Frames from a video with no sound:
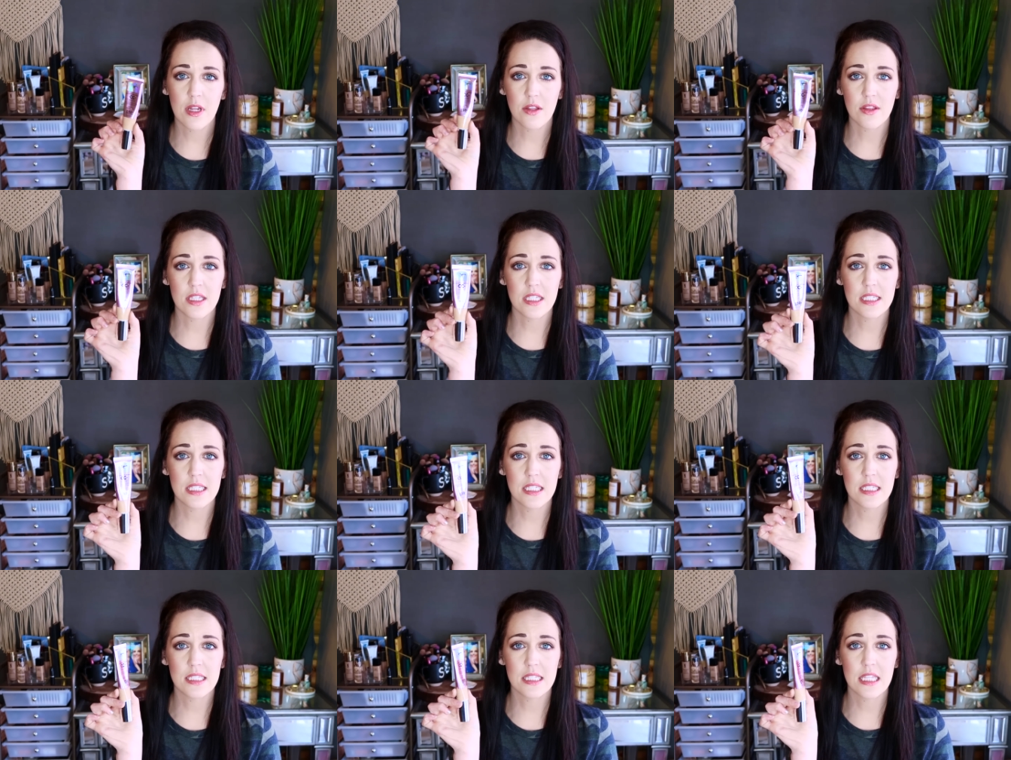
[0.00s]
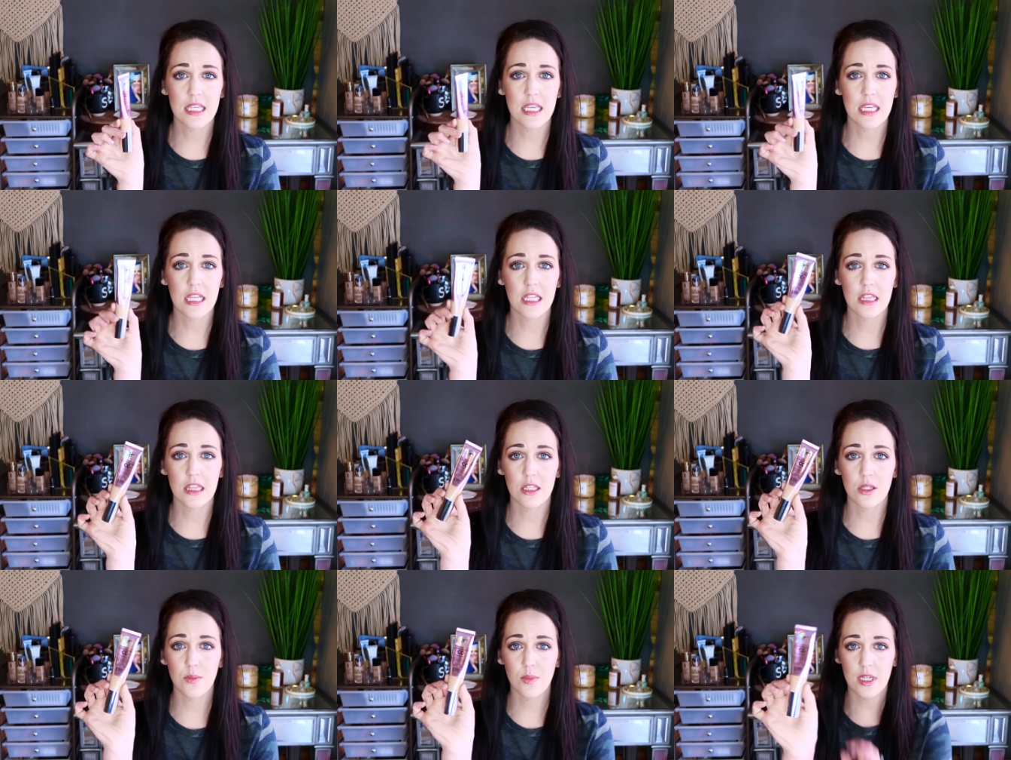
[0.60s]
Now, this is the
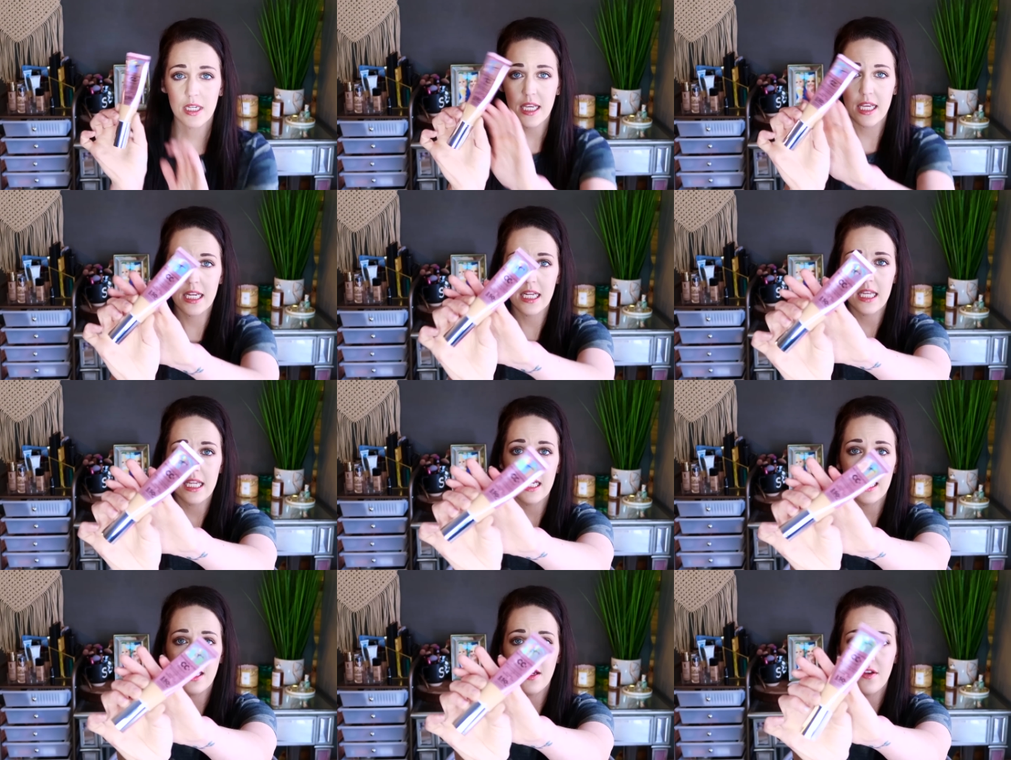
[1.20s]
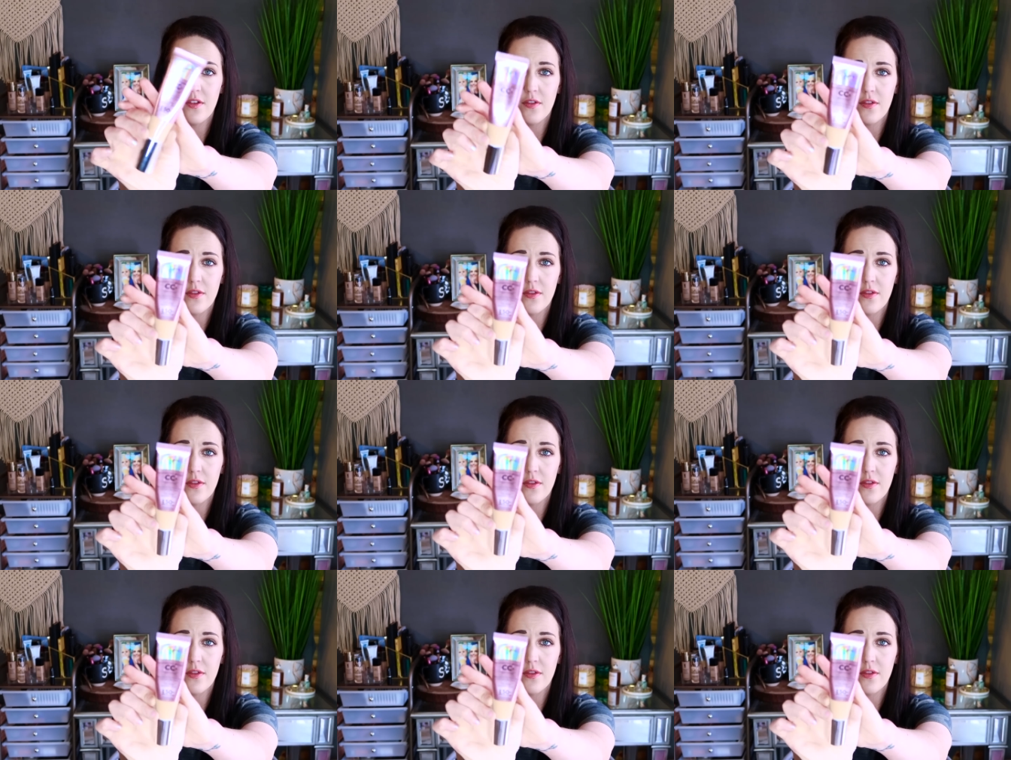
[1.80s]
illuminated